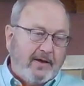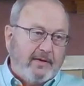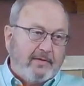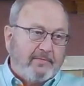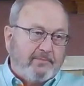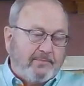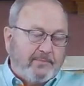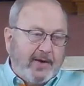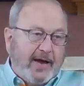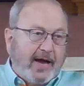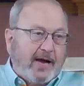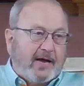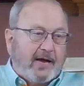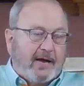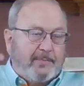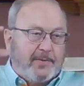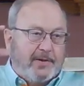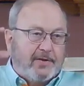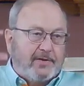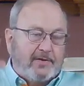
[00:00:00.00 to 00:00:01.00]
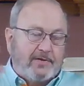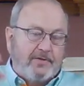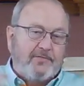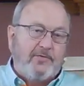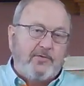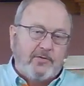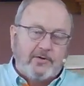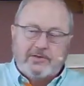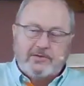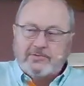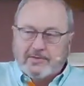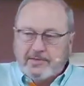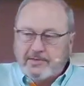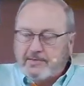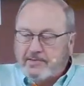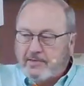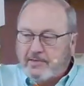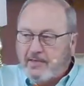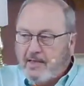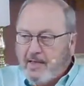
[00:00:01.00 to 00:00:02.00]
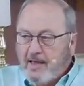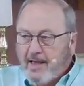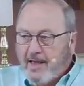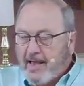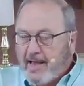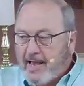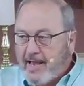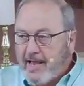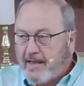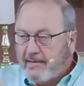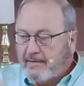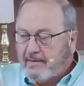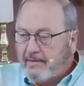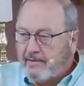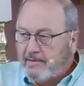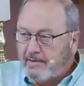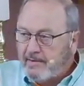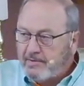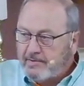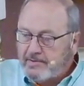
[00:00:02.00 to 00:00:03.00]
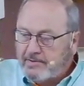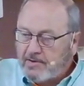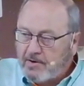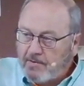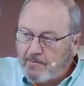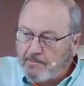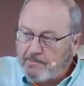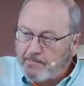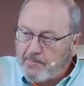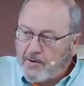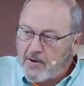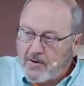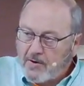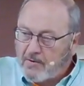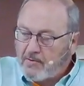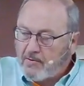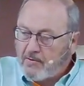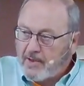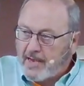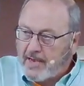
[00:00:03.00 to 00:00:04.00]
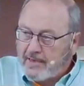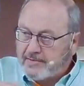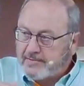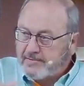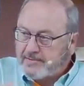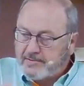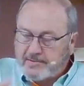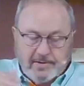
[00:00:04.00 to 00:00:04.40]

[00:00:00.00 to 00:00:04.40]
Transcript: back up into the fortress, and so Paul has